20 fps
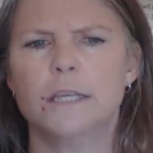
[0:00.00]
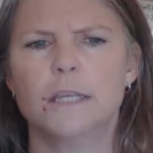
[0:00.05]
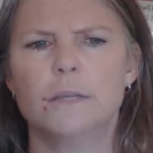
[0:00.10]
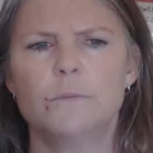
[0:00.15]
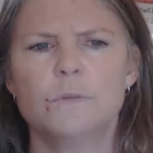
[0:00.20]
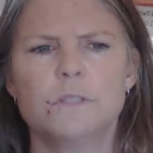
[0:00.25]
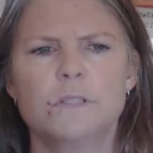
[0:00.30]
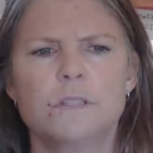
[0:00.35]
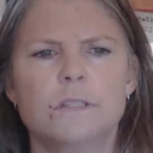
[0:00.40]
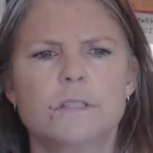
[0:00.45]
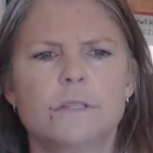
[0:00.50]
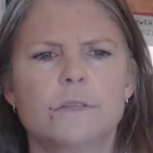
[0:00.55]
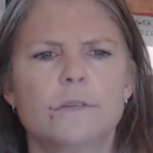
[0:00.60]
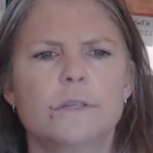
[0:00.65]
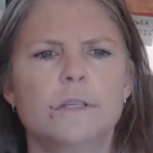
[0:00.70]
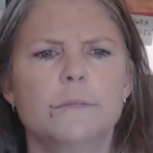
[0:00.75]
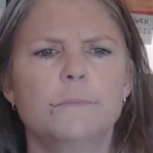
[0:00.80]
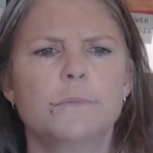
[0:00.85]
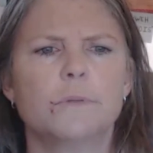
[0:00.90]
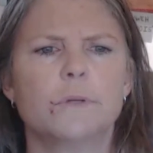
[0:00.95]
It was the
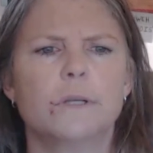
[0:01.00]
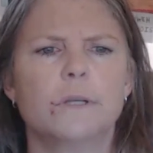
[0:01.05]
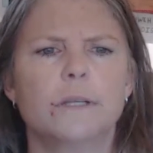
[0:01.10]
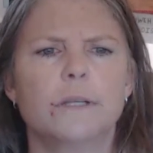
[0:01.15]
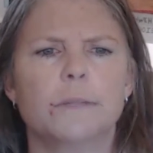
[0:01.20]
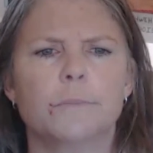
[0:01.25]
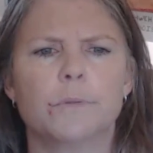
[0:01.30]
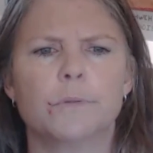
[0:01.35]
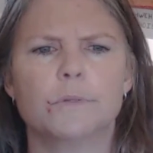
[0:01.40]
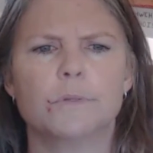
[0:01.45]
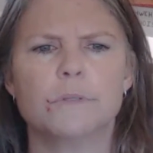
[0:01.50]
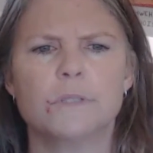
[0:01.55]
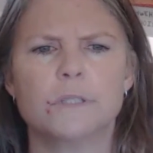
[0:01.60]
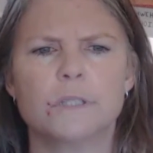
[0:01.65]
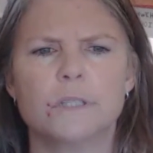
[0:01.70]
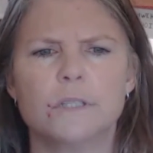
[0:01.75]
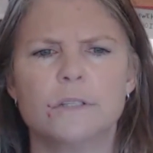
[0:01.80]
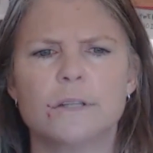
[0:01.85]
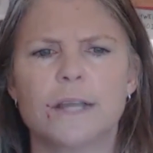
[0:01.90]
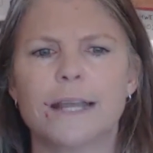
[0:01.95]
theory employed in
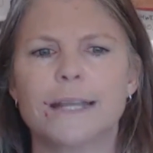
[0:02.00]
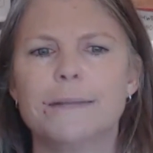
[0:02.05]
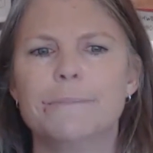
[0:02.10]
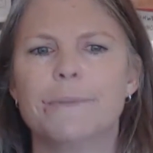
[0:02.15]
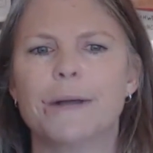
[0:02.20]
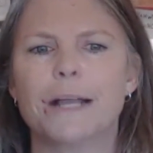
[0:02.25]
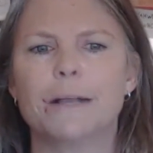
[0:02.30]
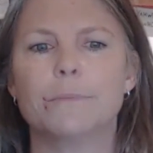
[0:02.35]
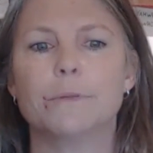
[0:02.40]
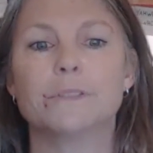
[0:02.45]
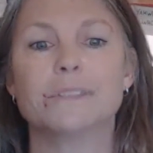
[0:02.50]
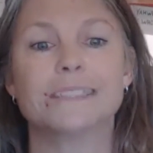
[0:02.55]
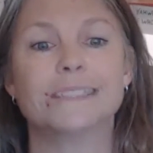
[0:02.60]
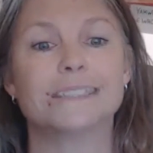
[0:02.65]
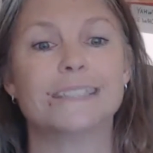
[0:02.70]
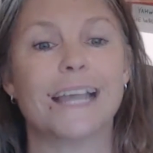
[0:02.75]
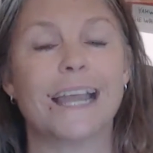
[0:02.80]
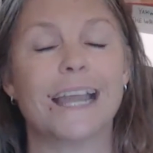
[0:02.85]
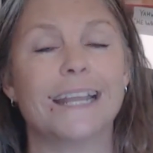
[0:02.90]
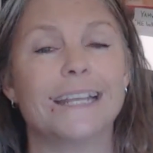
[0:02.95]
producing the United Bible
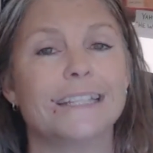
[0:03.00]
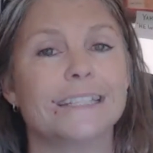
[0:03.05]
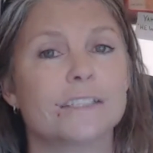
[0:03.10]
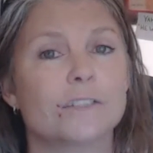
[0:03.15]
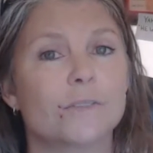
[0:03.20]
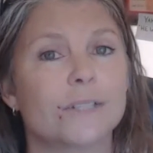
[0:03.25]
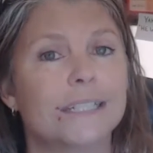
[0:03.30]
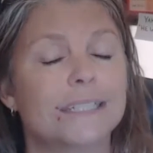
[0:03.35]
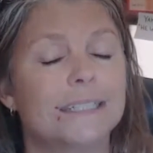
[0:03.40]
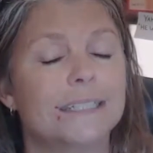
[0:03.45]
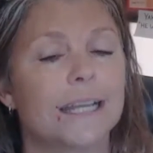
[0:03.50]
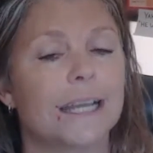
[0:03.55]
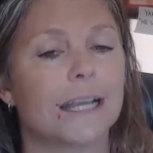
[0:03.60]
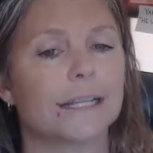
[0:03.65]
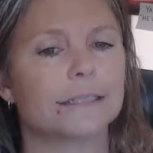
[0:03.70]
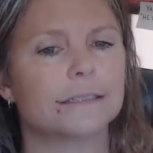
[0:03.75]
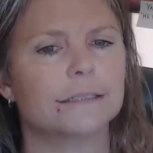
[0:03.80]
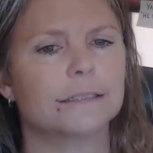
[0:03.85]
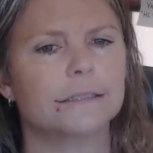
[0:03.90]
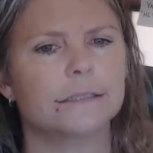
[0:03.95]
Society's Greek
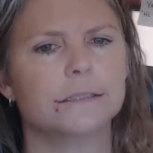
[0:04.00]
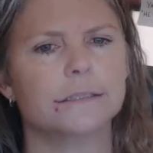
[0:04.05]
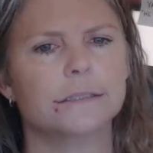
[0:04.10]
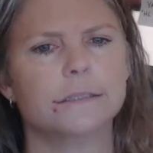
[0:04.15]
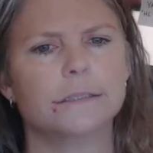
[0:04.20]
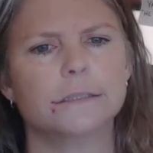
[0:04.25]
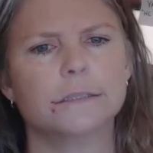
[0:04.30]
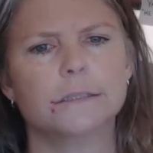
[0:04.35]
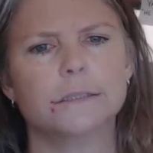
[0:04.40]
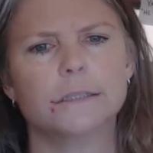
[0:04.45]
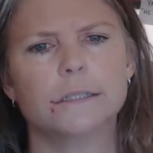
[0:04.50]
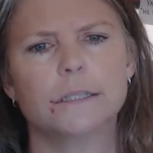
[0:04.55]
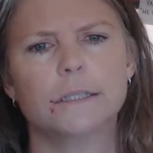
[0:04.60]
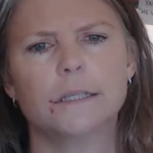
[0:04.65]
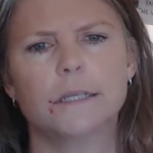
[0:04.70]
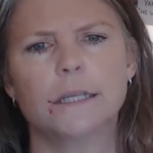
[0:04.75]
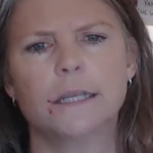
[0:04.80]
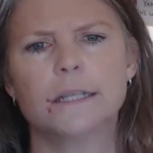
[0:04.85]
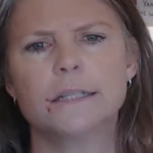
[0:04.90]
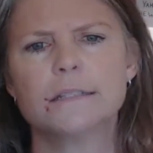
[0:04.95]
text.
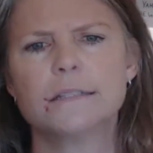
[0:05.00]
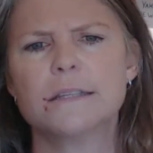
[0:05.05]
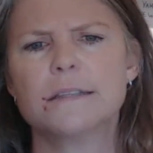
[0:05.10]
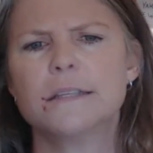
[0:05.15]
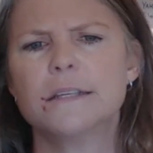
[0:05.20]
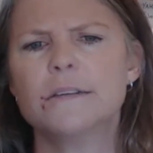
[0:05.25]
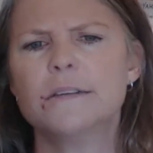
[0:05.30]
It is a